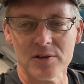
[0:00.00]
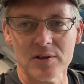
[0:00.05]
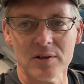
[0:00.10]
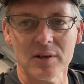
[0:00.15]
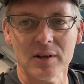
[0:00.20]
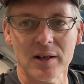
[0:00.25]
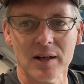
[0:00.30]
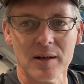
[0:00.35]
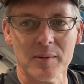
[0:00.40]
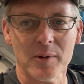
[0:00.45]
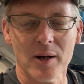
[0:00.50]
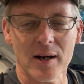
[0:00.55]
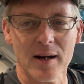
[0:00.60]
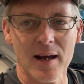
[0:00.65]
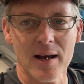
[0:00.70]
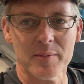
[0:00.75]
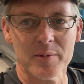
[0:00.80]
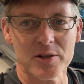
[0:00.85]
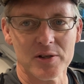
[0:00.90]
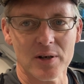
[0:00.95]
You can get them on
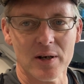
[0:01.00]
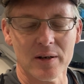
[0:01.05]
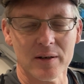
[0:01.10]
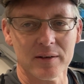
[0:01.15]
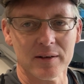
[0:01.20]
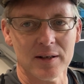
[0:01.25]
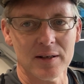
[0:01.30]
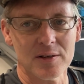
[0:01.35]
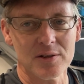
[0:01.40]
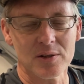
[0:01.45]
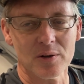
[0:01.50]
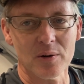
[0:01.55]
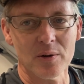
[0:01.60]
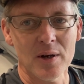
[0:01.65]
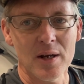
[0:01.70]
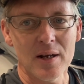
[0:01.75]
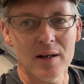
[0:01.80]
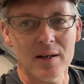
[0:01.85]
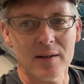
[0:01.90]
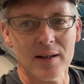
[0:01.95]
Amazon. Okay, so
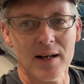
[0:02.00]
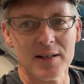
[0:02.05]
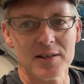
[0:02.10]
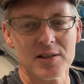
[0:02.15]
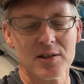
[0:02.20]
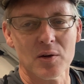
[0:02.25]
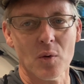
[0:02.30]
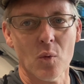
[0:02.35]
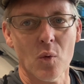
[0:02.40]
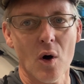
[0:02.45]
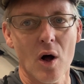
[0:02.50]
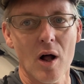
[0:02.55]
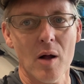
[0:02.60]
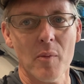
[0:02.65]
that's the wall